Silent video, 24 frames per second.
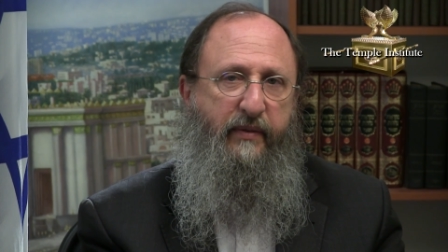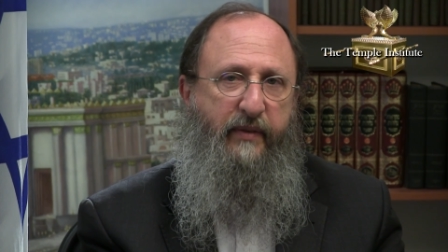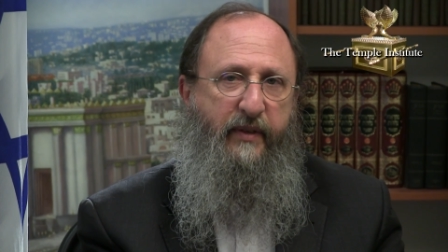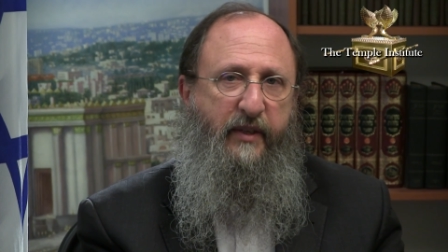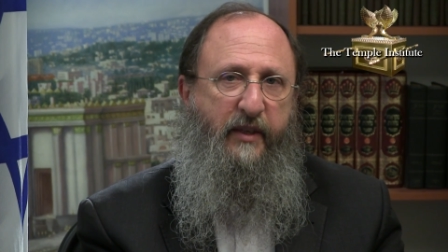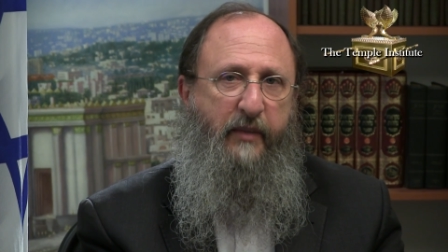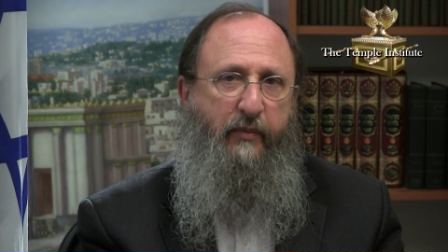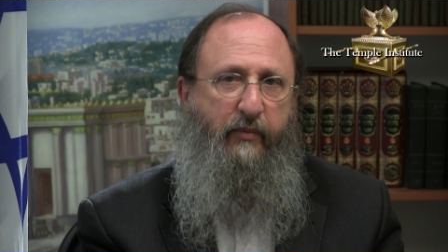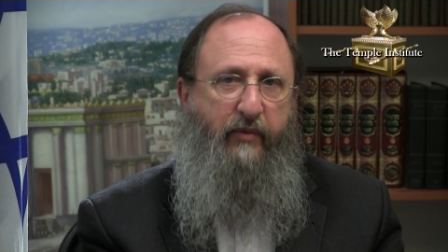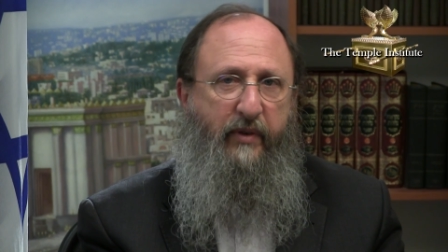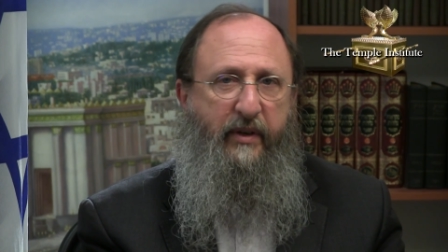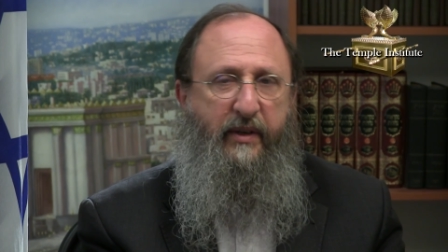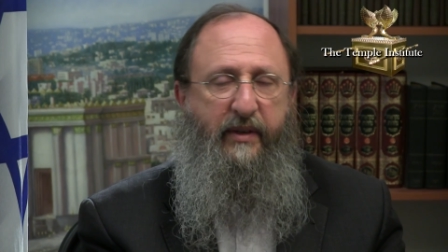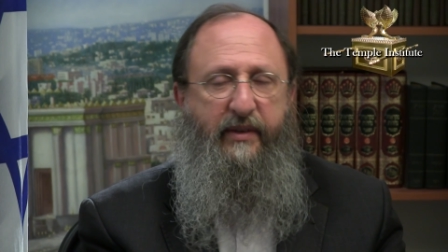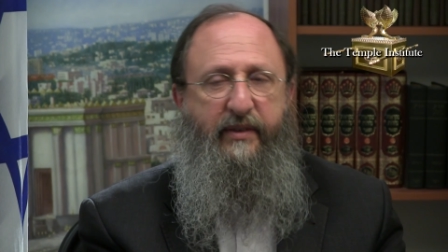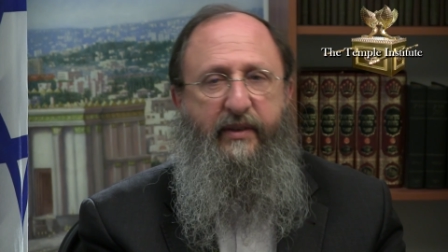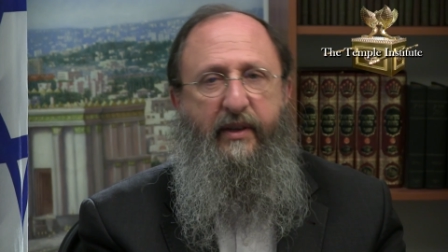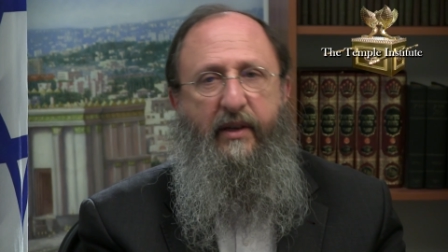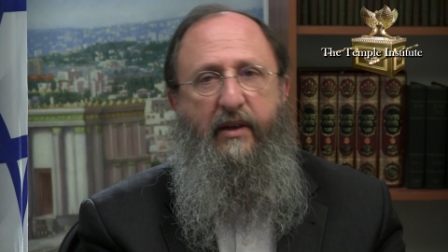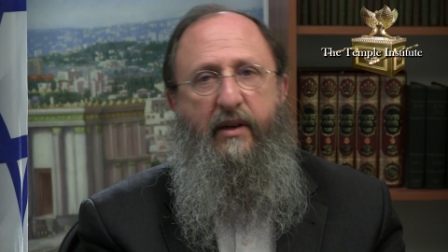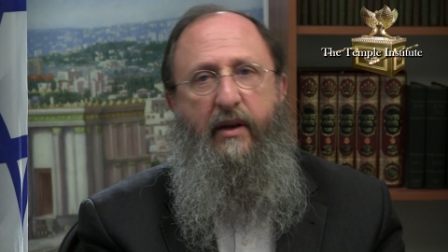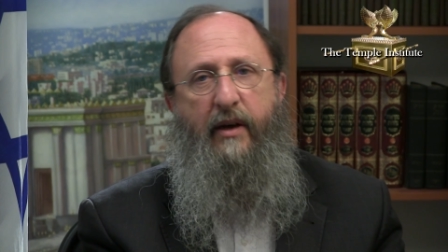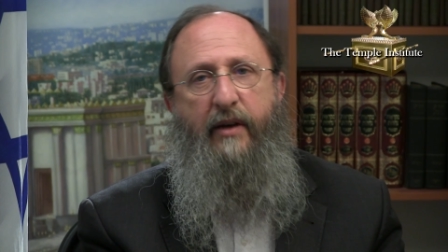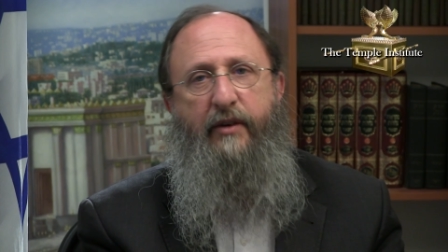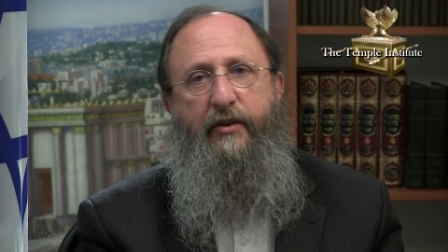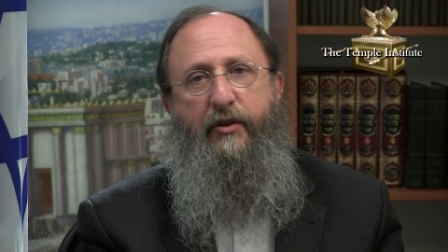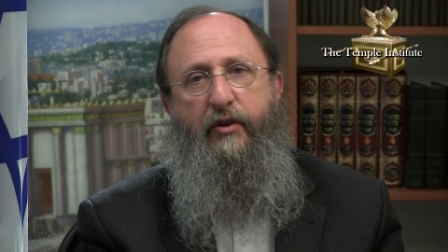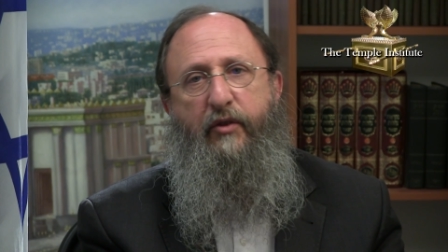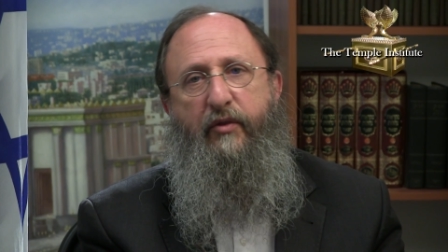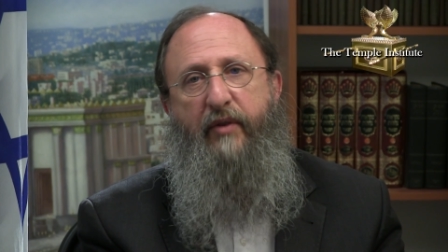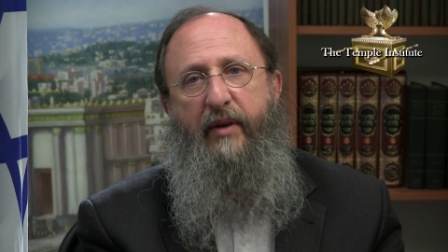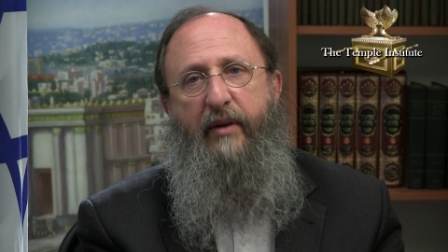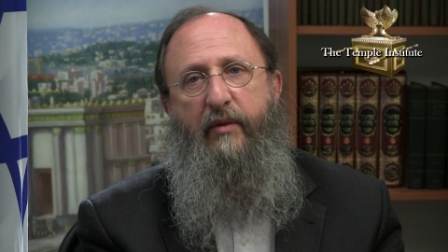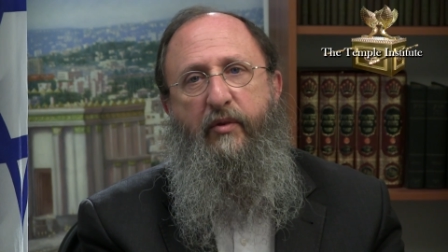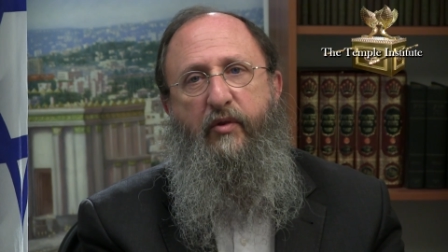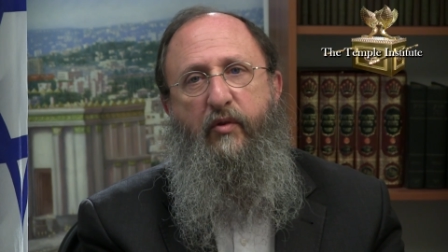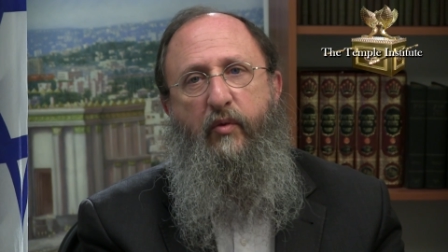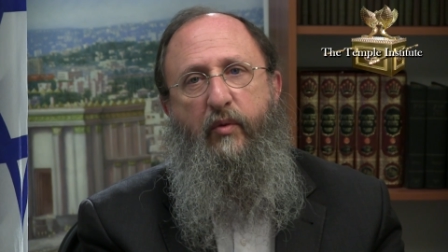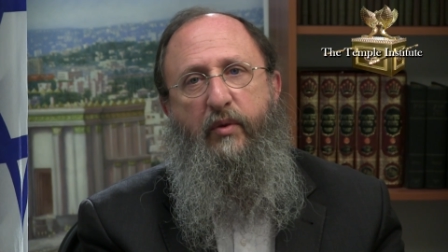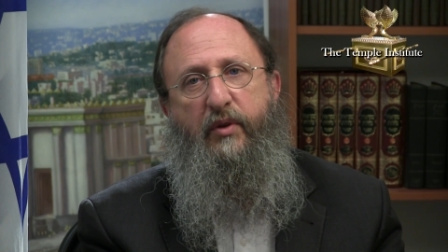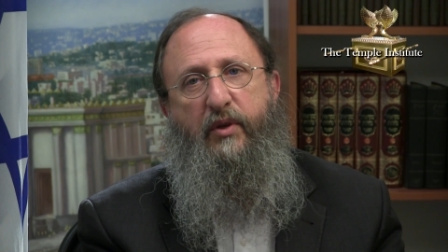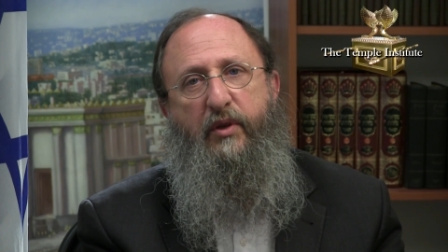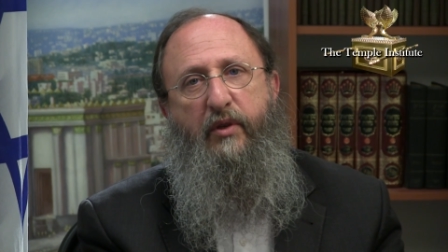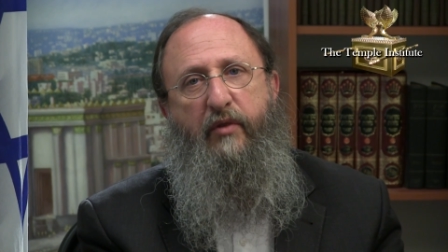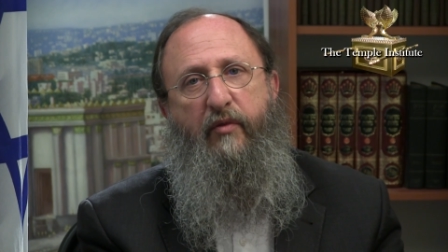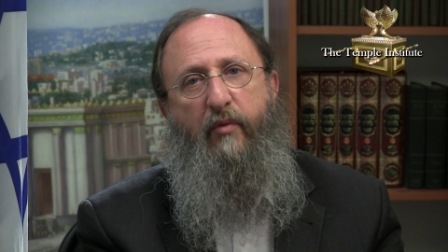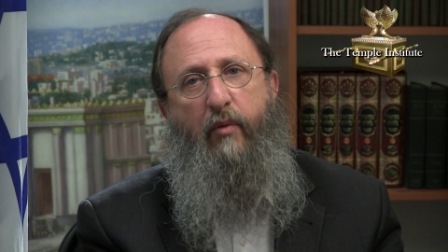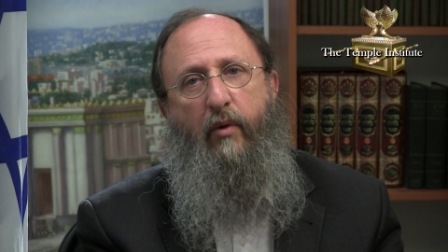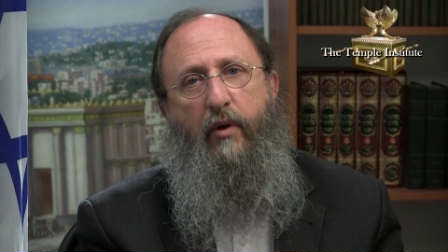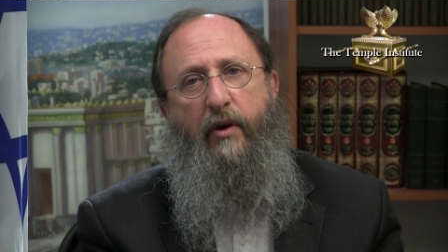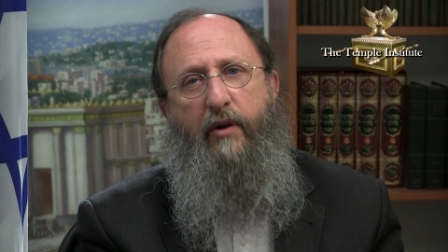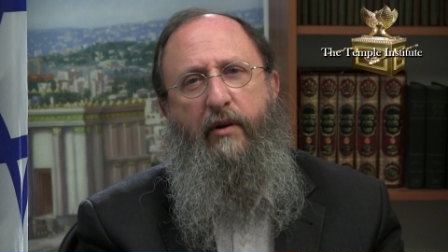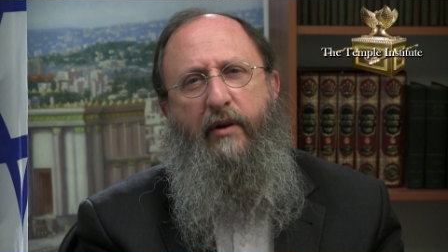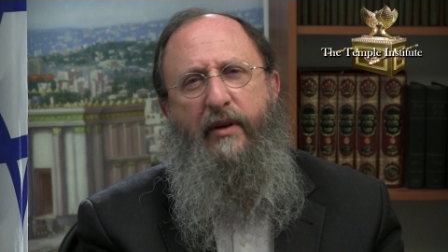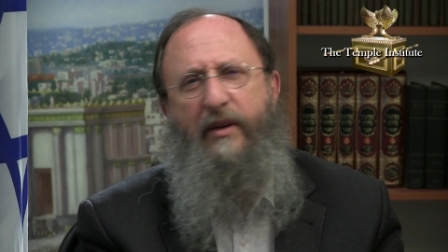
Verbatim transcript: The springs and underground sources of water